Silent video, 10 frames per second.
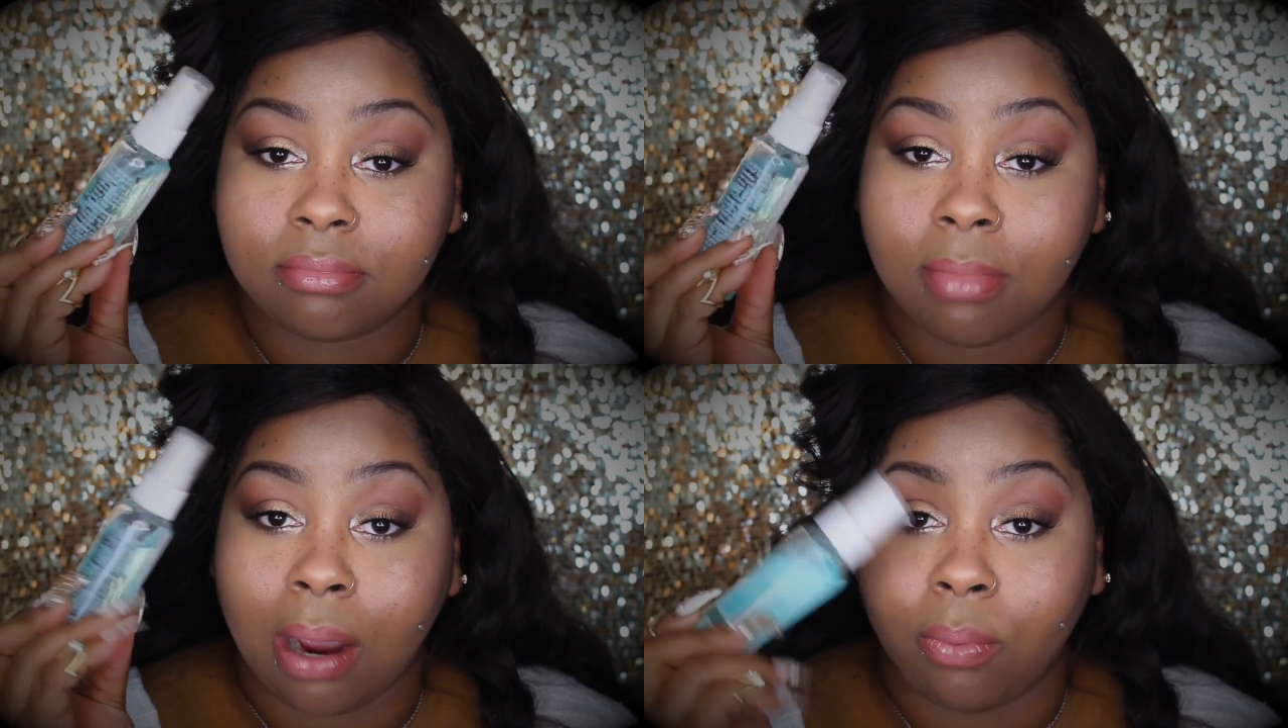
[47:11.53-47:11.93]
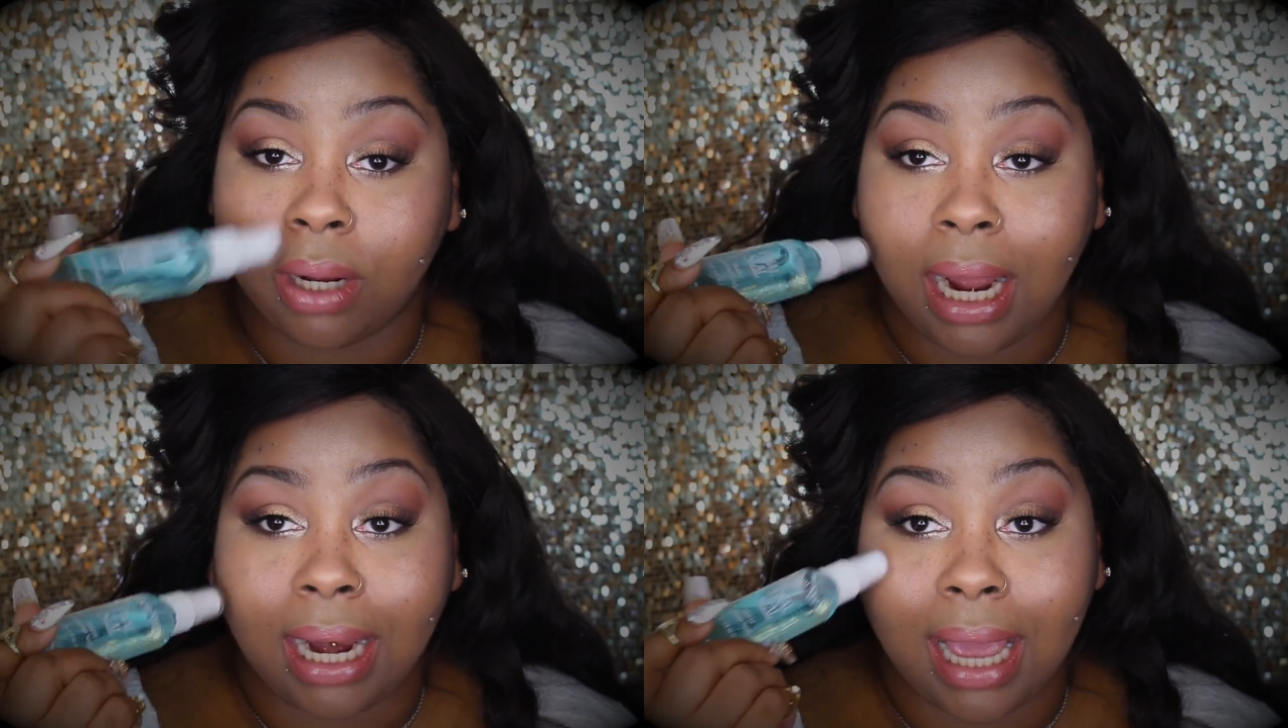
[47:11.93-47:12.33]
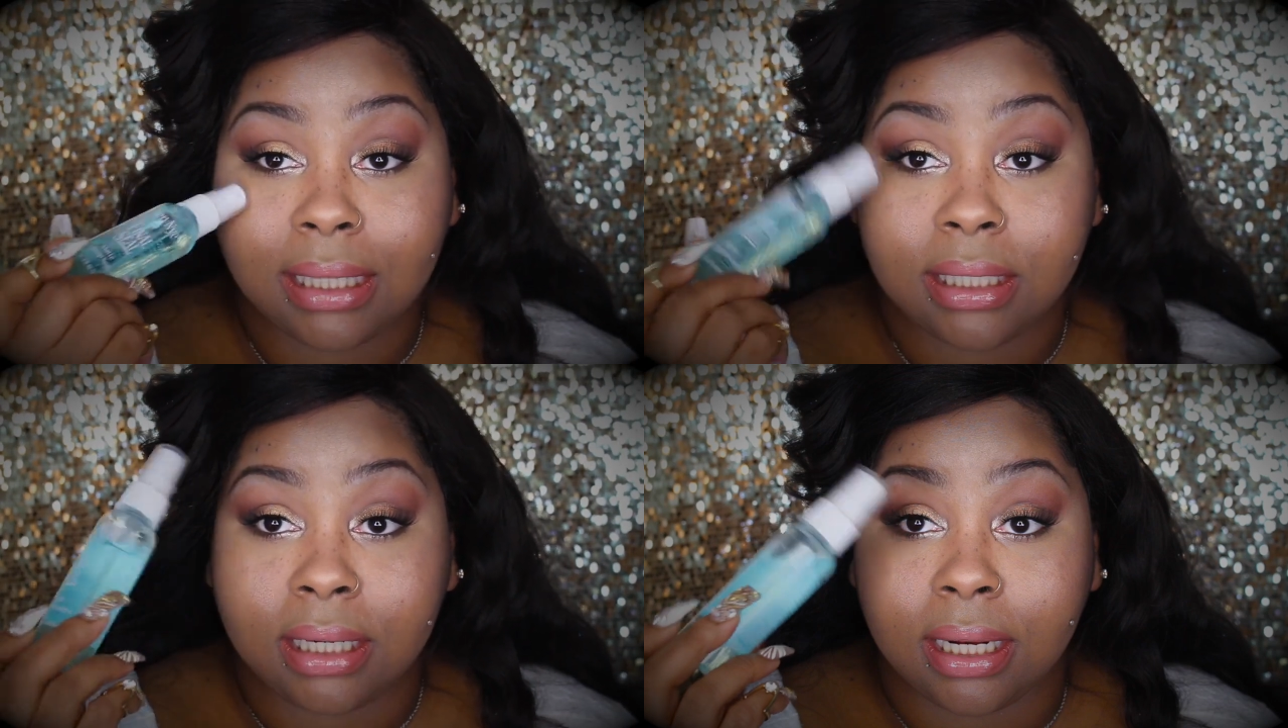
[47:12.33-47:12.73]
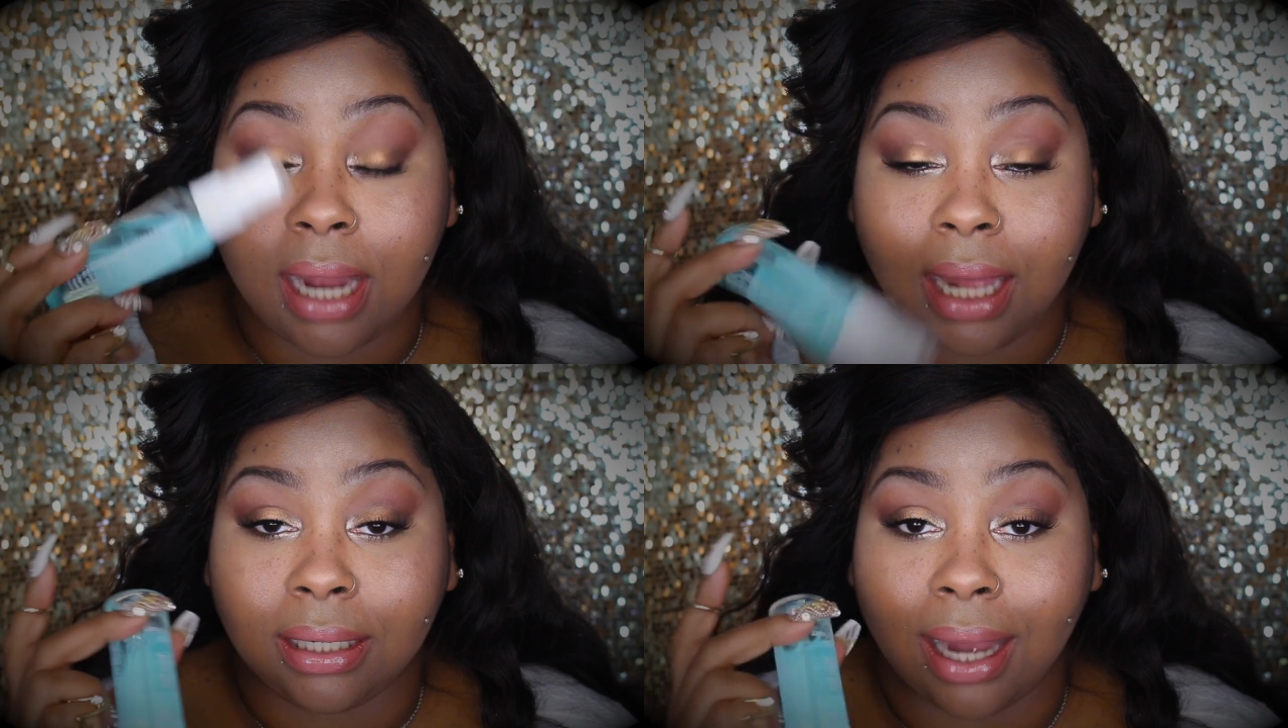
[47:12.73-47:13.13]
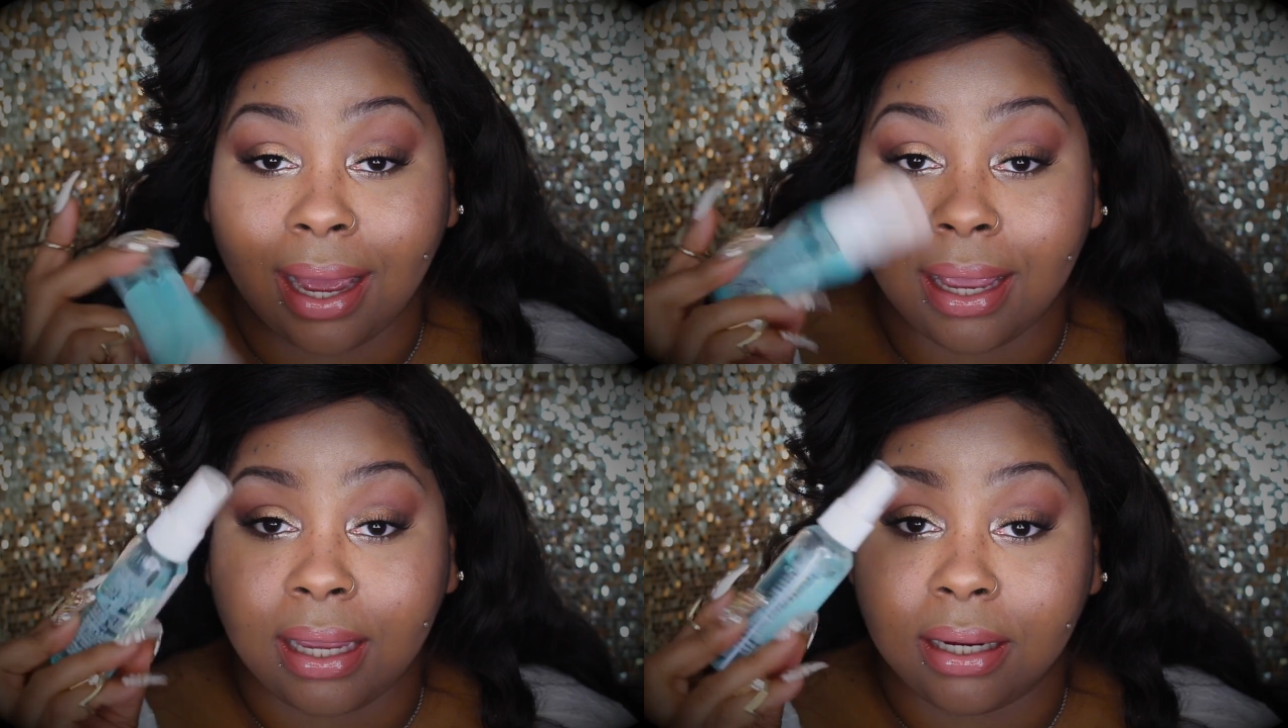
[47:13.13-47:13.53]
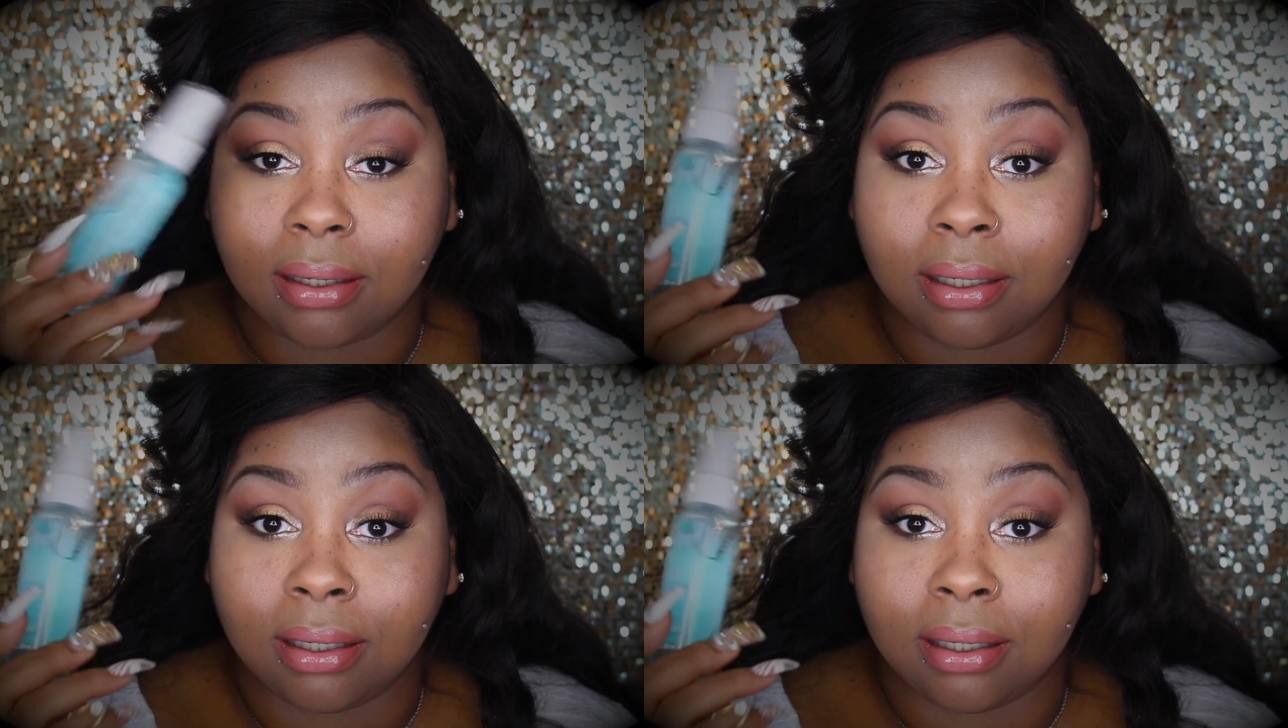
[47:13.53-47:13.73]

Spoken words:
my what I liked and did not like